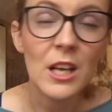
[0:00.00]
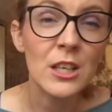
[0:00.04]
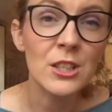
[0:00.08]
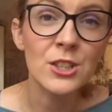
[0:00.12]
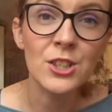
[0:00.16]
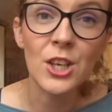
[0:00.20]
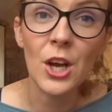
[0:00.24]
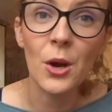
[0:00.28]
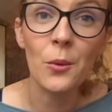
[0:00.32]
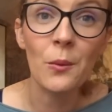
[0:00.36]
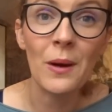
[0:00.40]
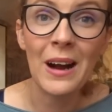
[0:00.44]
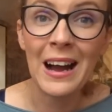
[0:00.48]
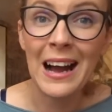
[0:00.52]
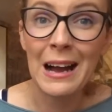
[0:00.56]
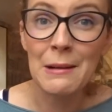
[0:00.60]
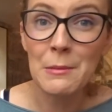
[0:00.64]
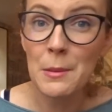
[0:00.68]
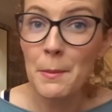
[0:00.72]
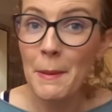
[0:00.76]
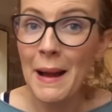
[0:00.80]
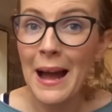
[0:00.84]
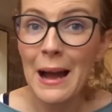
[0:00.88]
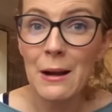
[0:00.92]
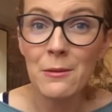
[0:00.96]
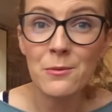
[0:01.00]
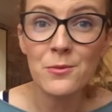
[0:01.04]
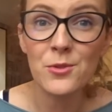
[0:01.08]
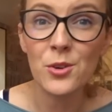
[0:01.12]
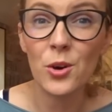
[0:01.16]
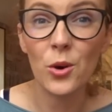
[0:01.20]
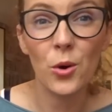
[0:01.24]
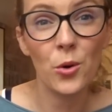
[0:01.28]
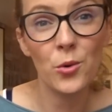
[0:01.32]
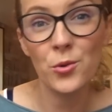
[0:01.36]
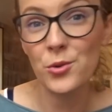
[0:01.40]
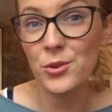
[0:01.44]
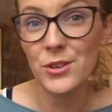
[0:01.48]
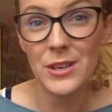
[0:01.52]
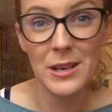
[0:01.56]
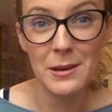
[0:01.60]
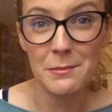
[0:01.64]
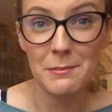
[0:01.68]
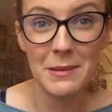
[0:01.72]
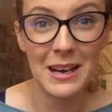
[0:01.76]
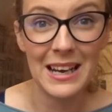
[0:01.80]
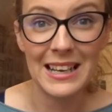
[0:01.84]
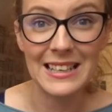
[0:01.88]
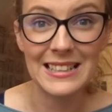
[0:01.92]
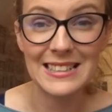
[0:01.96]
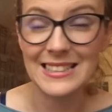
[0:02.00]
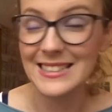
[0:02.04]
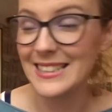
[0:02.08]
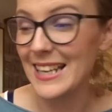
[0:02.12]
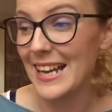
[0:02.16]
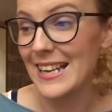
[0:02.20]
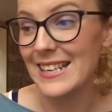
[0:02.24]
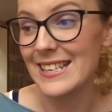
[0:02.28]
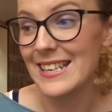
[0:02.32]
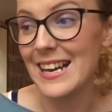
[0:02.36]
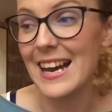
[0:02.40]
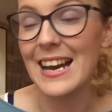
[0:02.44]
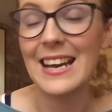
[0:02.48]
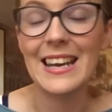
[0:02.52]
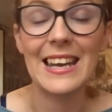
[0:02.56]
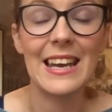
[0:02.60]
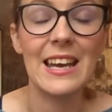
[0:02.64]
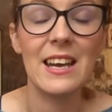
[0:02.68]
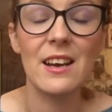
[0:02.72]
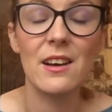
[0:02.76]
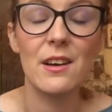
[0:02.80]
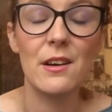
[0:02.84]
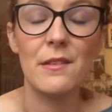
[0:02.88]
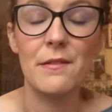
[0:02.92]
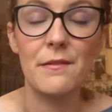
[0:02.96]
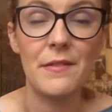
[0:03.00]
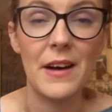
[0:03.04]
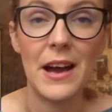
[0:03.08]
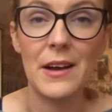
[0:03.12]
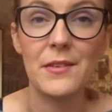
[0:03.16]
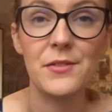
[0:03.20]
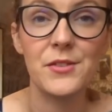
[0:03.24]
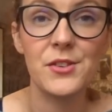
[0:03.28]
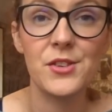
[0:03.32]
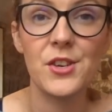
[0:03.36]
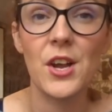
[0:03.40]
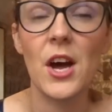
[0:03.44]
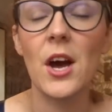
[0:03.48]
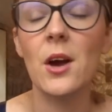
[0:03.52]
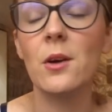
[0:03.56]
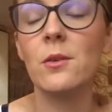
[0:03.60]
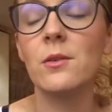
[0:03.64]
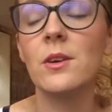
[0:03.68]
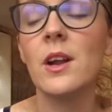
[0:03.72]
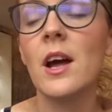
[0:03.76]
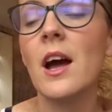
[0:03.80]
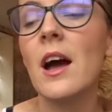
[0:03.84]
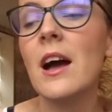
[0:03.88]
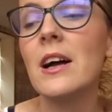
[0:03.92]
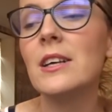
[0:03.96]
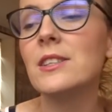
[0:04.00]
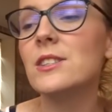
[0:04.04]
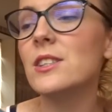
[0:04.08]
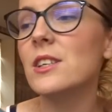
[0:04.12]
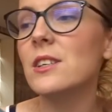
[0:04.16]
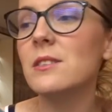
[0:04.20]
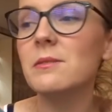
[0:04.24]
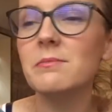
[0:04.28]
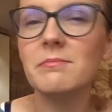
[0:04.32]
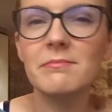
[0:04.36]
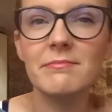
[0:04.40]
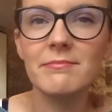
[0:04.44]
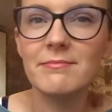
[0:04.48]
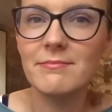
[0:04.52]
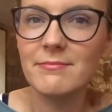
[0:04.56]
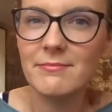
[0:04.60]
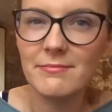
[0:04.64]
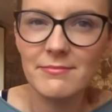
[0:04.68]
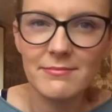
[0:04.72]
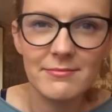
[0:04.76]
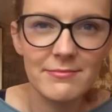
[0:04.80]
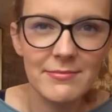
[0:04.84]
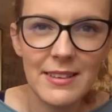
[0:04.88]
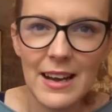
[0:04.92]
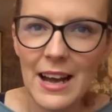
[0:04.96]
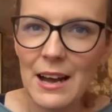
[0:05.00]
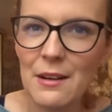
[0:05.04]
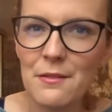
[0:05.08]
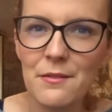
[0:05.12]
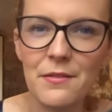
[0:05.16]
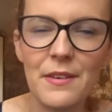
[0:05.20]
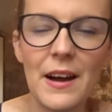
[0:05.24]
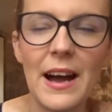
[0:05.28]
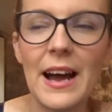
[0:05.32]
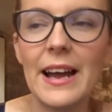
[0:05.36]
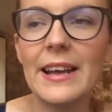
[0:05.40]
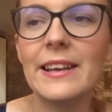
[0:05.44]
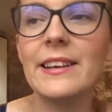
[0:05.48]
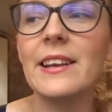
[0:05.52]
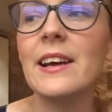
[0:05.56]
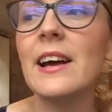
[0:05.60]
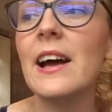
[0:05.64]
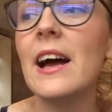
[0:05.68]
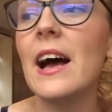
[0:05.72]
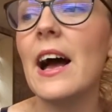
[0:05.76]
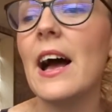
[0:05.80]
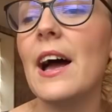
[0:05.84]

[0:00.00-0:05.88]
So I'm a pound under my set target at 5 stone, so I'm fine.